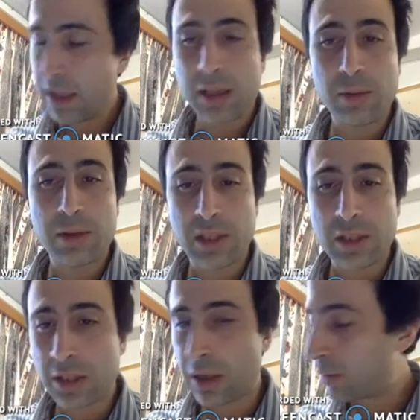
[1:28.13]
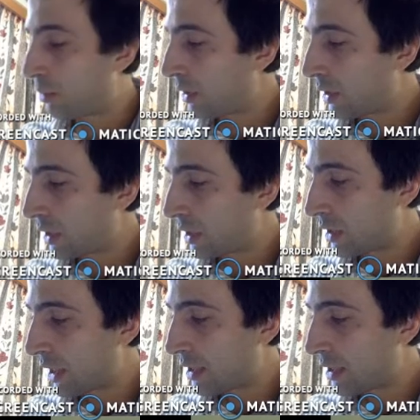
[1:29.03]
Here we see the slope is
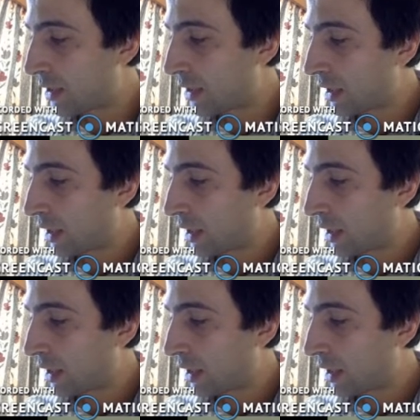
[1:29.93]
less.